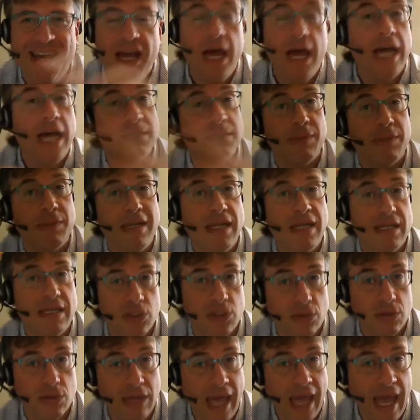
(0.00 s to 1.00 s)
as many as
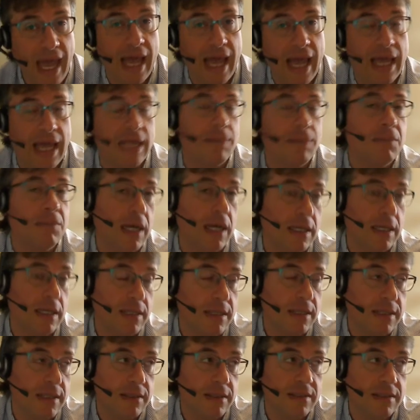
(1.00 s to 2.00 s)
you can, but
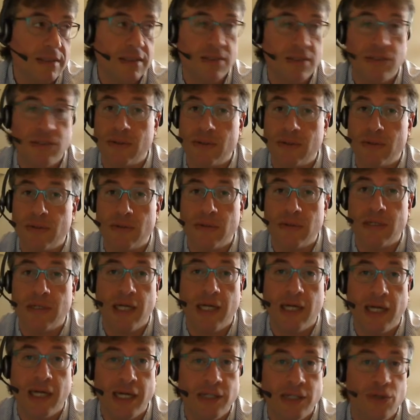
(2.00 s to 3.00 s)
since you're
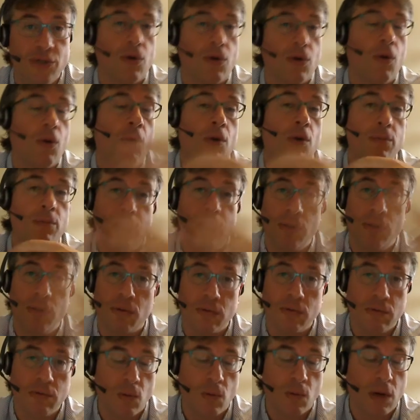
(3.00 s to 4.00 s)
in your home, you don't
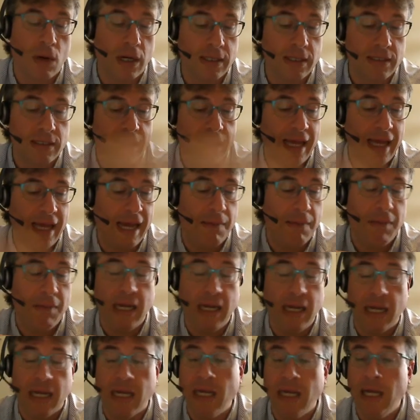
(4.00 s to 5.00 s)
want that
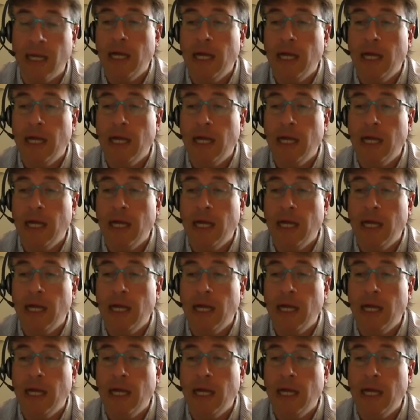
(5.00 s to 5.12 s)
many,